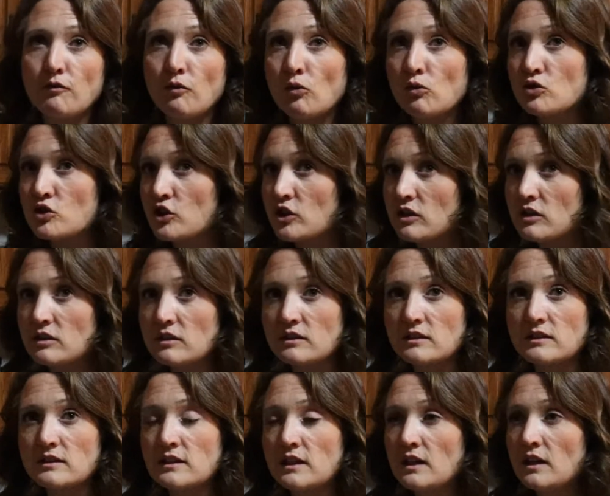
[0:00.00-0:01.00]

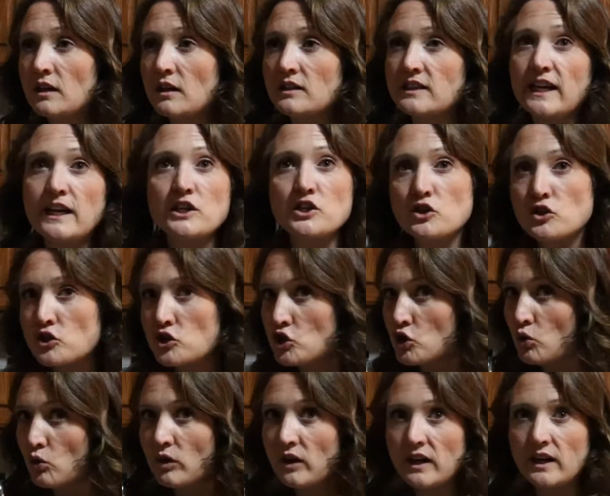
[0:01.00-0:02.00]
Folgers, Taster's
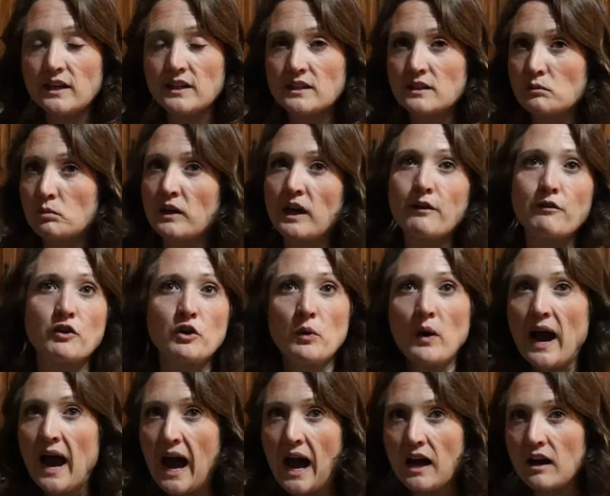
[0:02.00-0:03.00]
Choice, whatever you
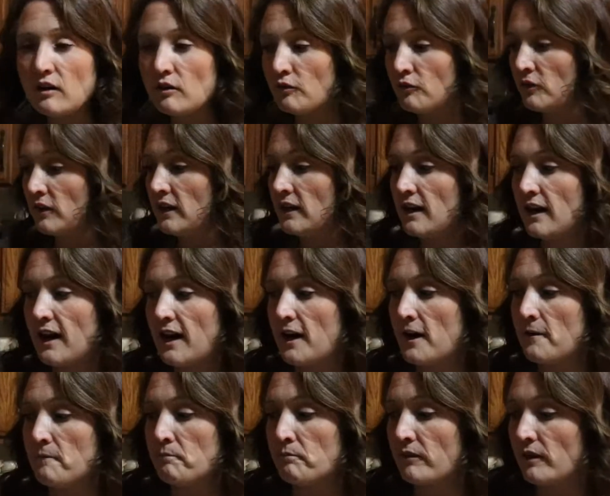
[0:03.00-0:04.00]
have.
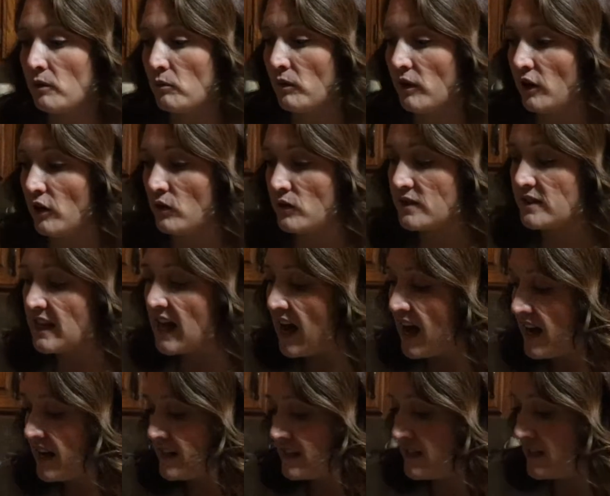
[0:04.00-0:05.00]
We use
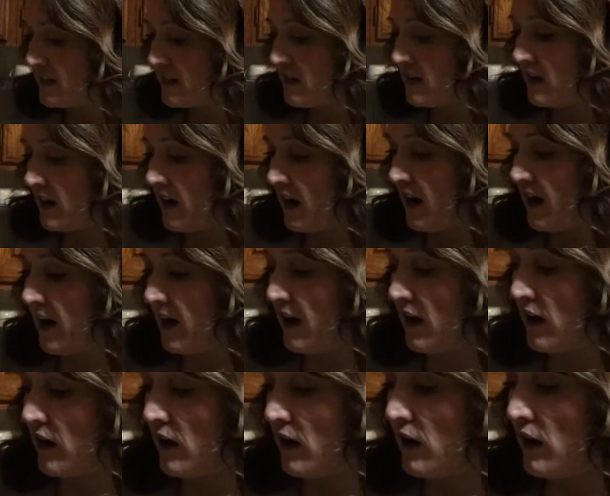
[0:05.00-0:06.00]
that.
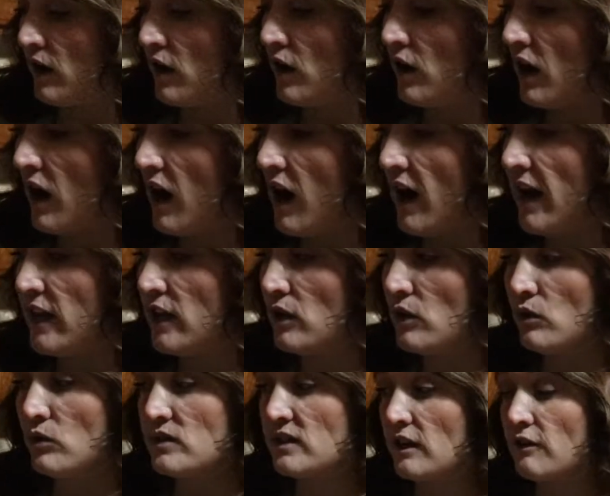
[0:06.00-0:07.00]
I
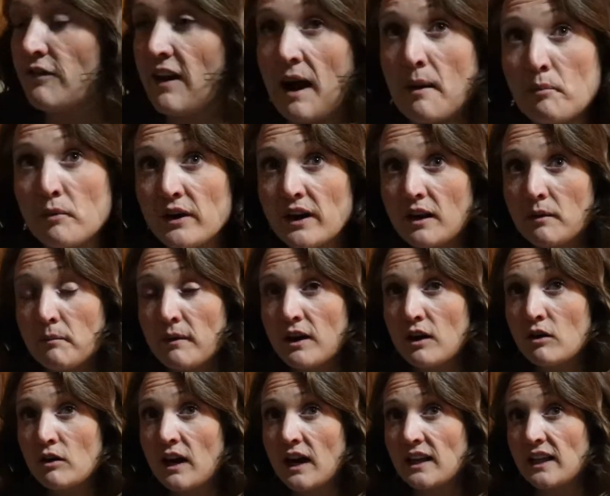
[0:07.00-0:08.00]
use evaporated
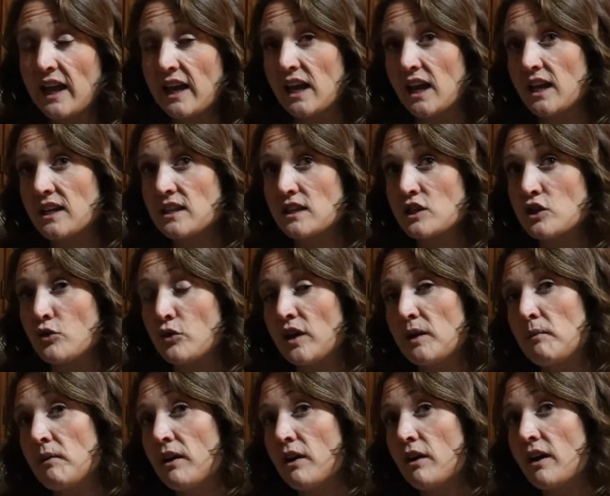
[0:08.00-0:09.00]
milk. I like it because it's
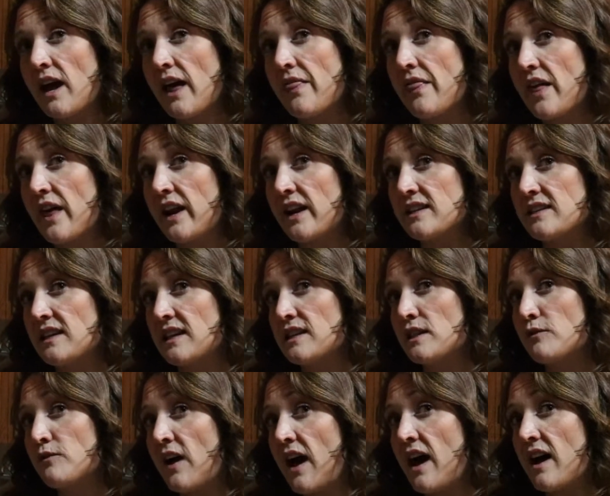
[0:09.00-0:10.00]
creamier and then it's
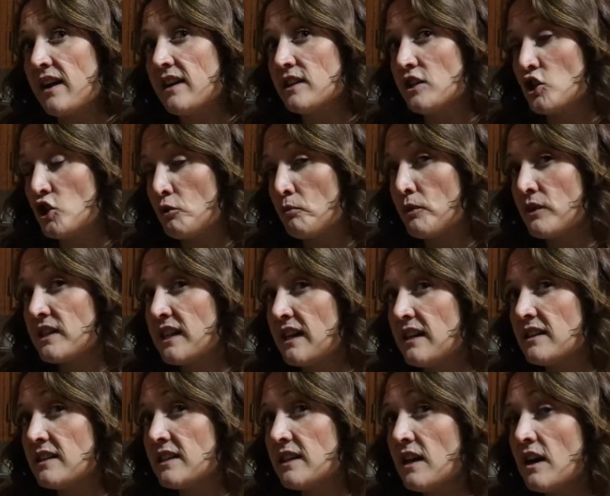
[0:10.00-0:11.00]
less fat. It's
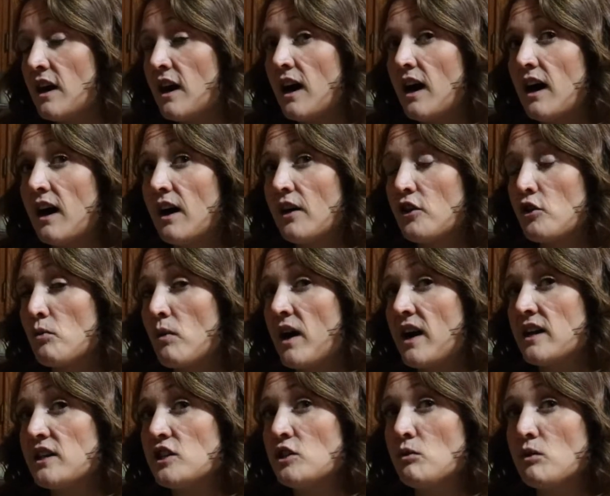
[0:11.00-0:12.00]
2%.
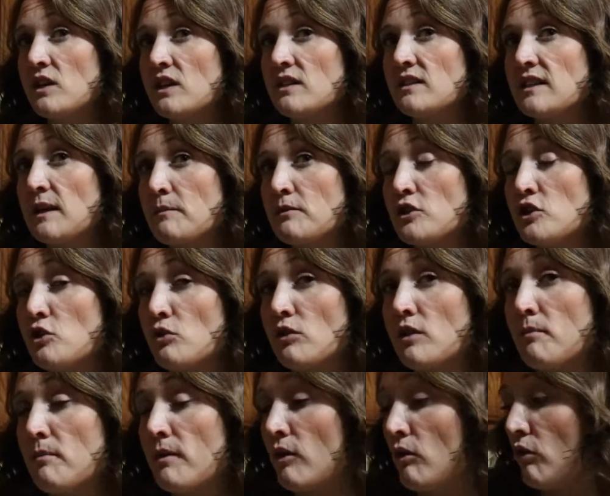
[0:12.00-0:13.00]
Otherwise, you can substitute
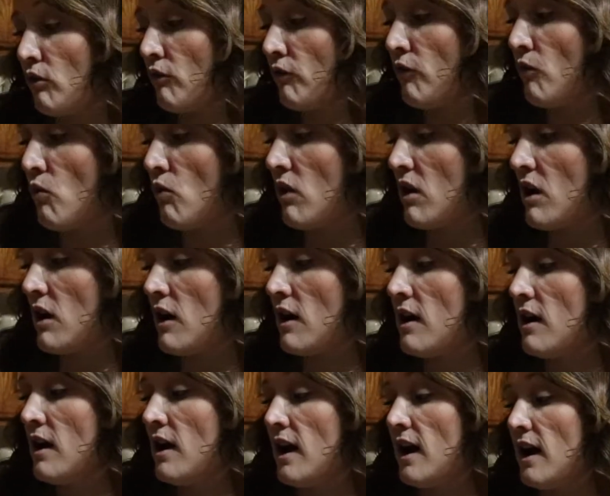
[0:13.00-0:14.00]
the milk for
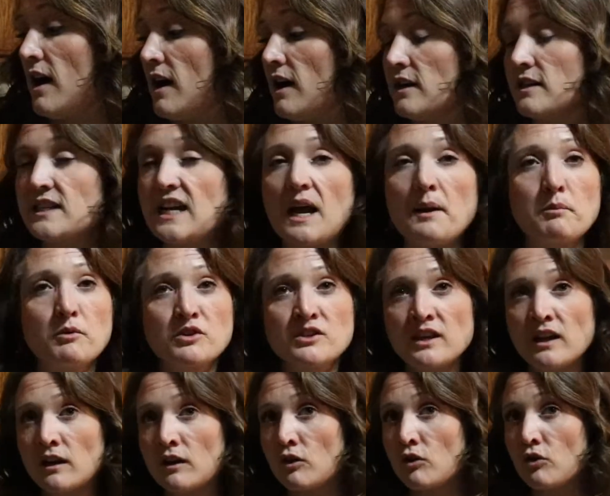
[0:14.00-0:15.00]

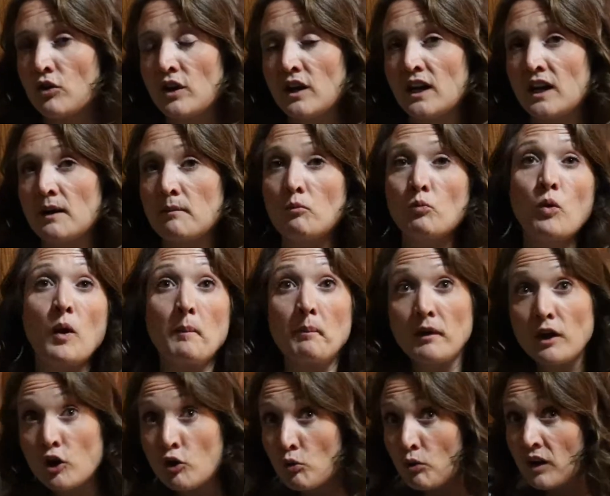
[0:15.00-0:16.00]
10% cream,
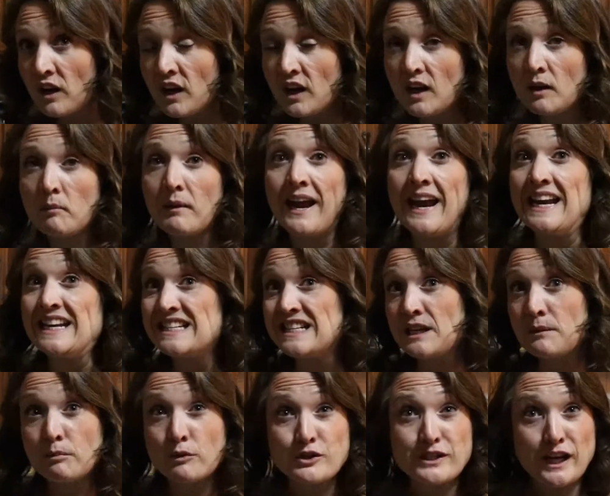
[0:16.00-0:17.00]
whipping cream,
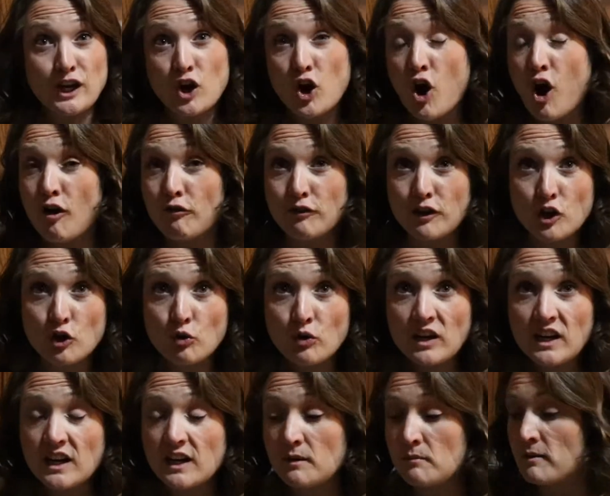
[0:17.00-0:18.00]
18% coffee
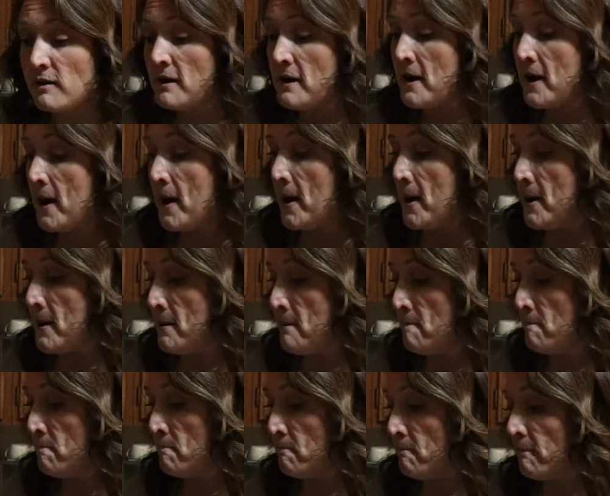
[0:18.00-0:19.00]
cream,
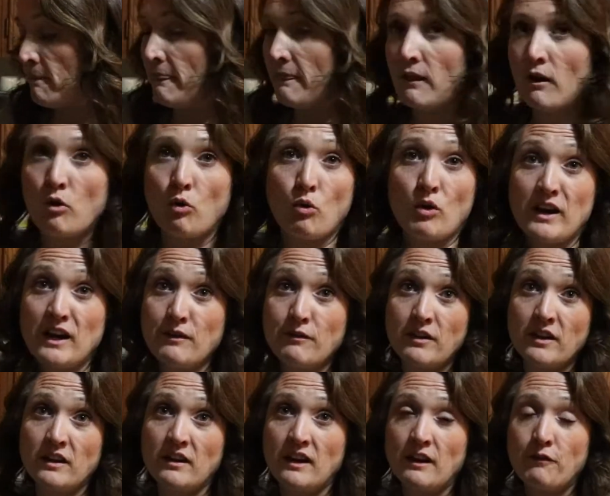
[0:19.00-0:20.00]
or
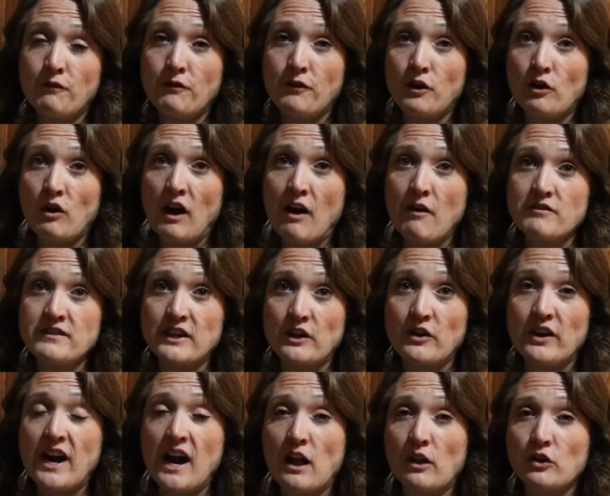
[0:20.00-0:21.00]
even if you have
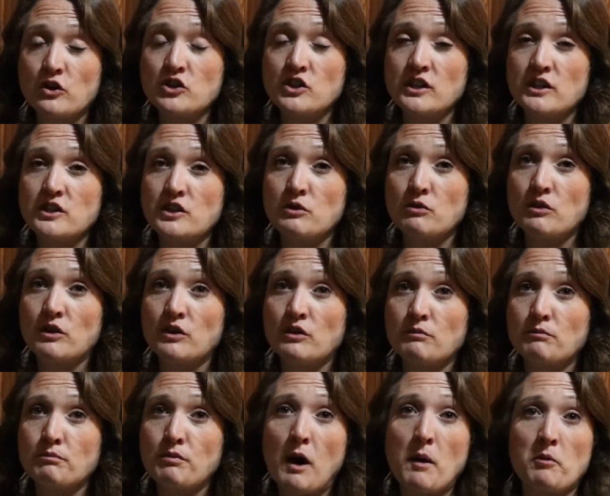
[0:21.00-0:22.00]
dairy allergies, you
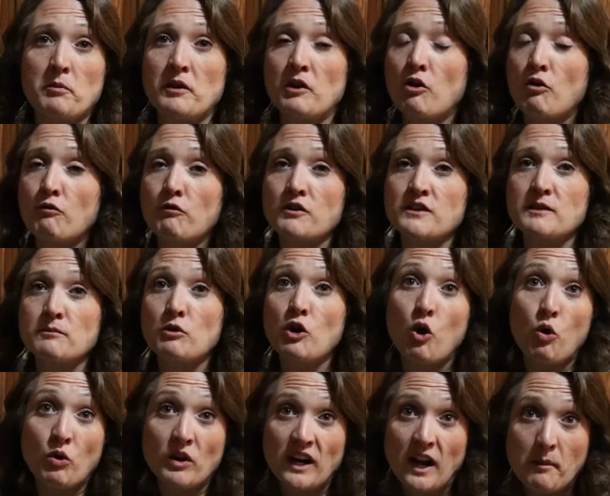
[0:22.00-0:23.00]
can probably go for some
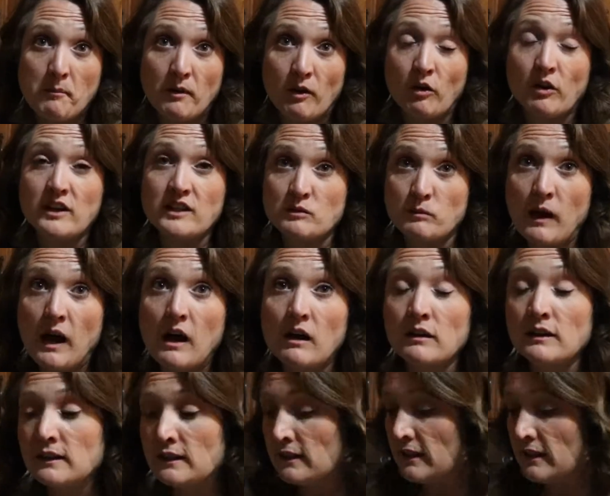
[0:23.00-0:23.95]
coconut milk as well.